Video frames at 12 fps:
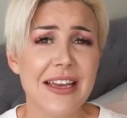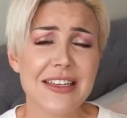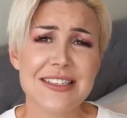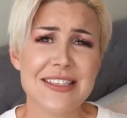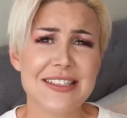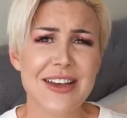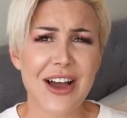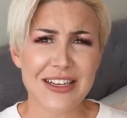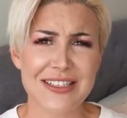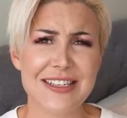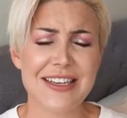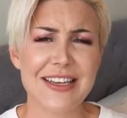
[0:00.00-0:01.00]
is this
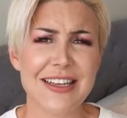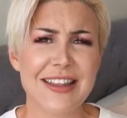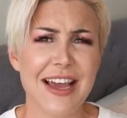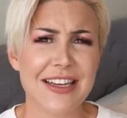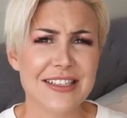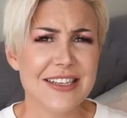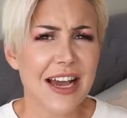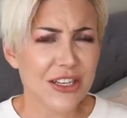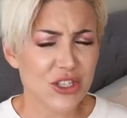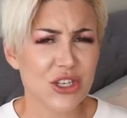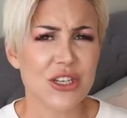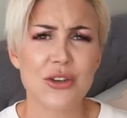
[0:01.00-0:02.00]
idea that
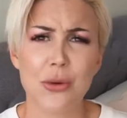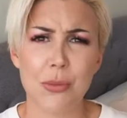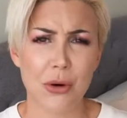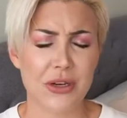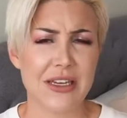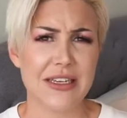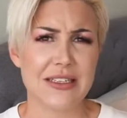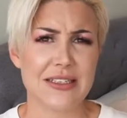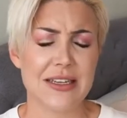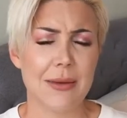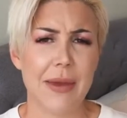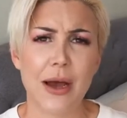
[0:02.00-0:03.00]
touching your body is
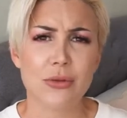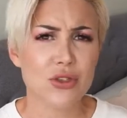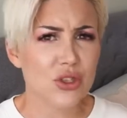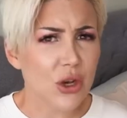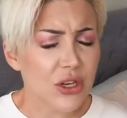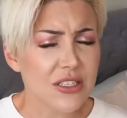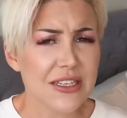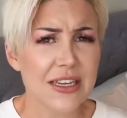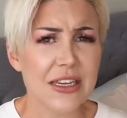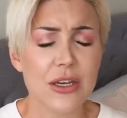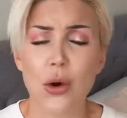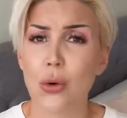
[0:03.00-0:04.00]
somehow
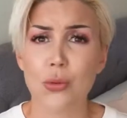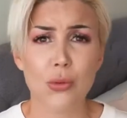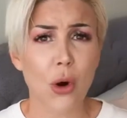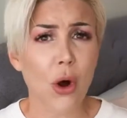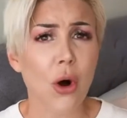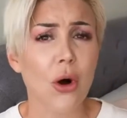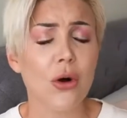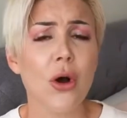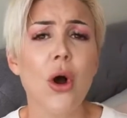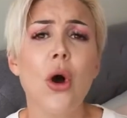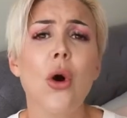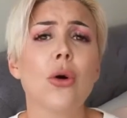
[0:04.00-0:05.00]
dirty or
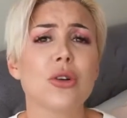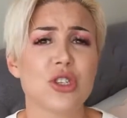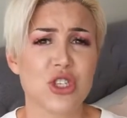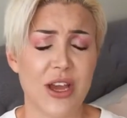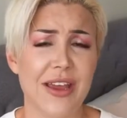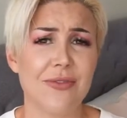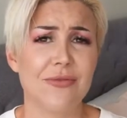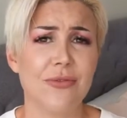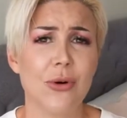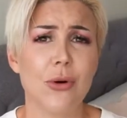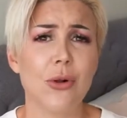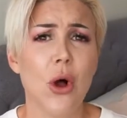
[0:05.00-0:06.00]
wrong or
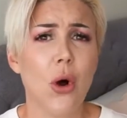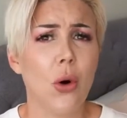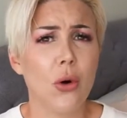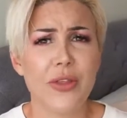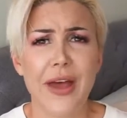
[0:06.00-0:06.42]
shameful, or